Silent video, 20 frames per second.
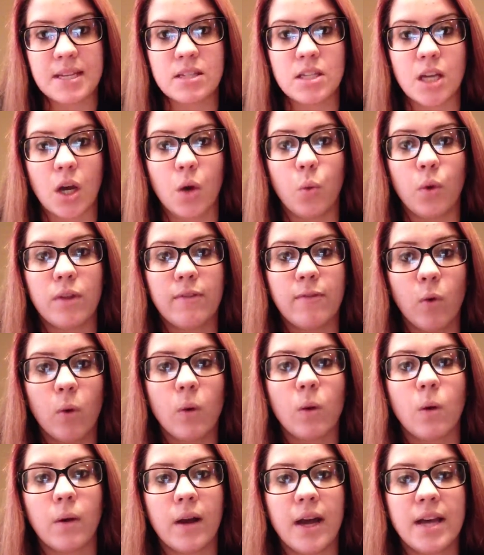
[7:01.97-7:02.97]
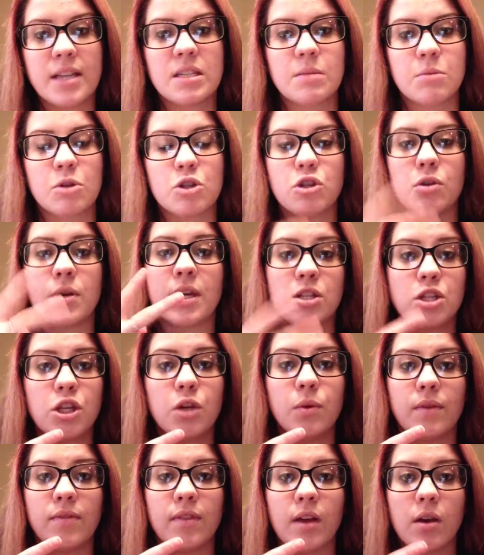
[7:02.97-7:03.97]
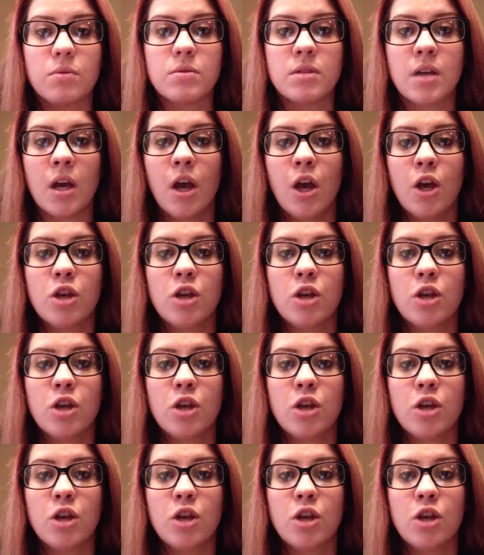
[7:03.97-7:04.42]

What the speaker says: And so with 4 loyal customers, you get 2 of those.